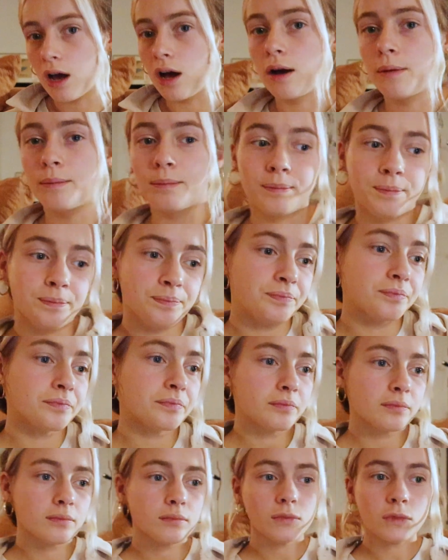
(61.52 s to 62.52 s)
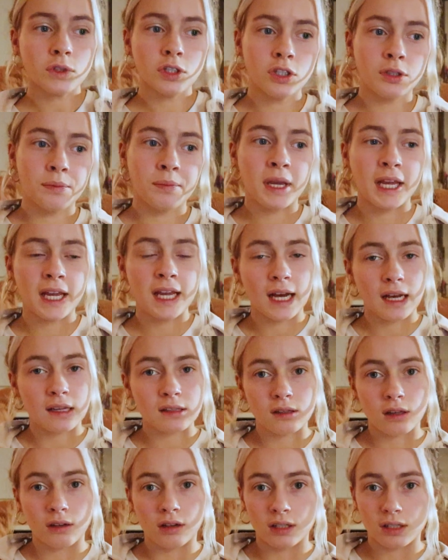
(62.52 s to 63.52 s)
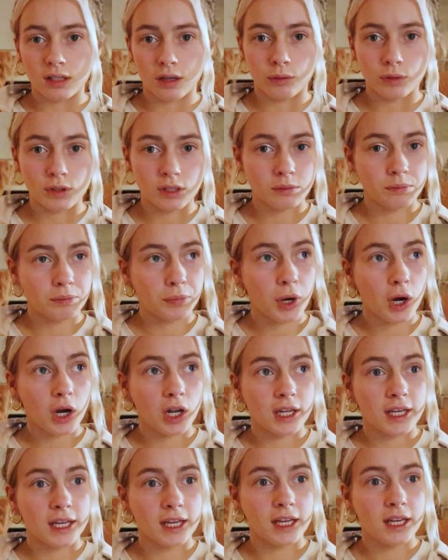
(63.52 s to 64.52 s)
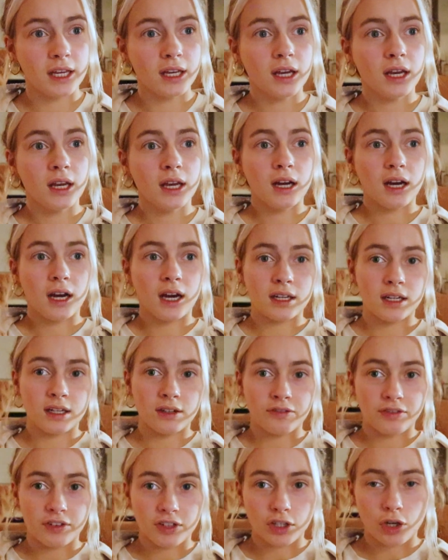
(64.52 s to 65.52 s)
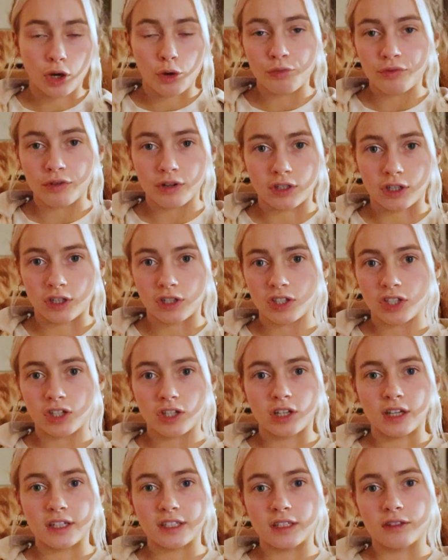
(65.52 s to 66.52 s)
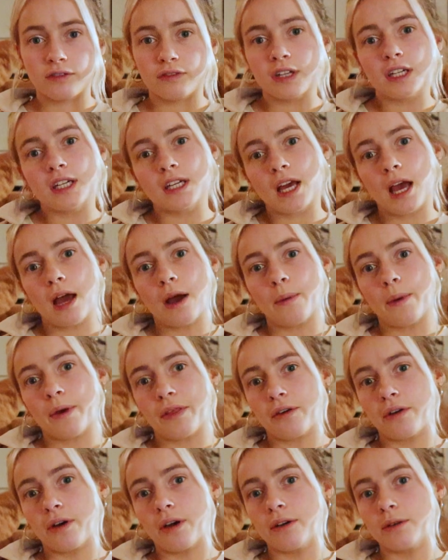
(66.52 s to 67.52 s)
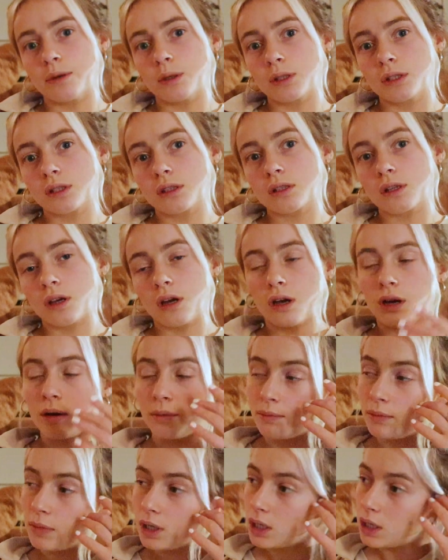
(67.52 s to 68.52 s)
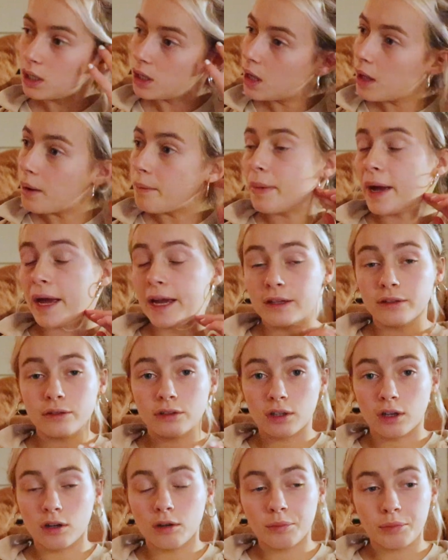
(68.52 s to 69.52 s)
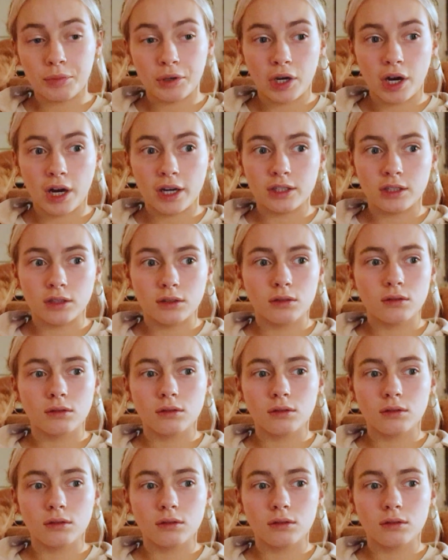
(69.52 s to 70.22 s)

to me, as long as I was in Bali and in video production, I didn't really care whether I was paid or not, but I